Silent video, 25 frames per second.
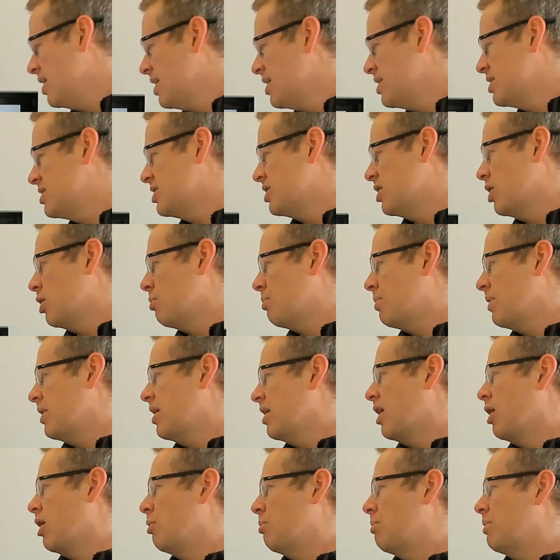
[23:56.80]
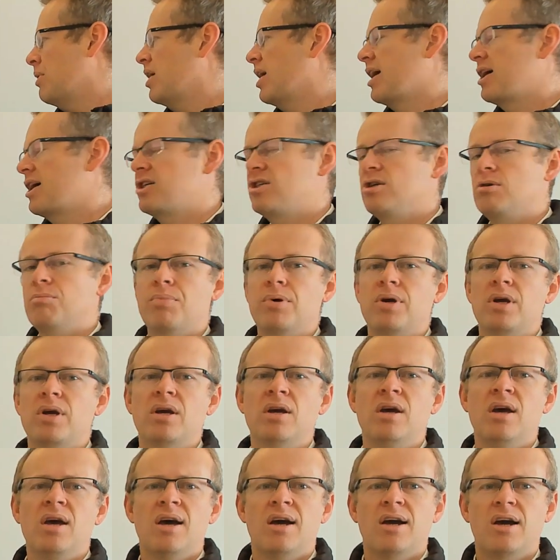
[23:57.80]
COP, OP, XOP
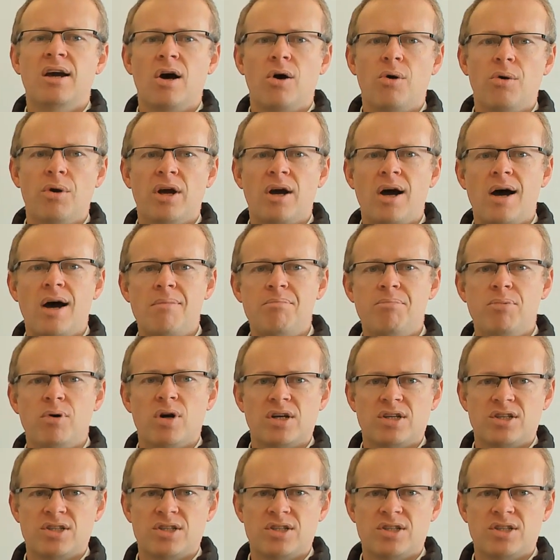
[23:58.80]
going upwards.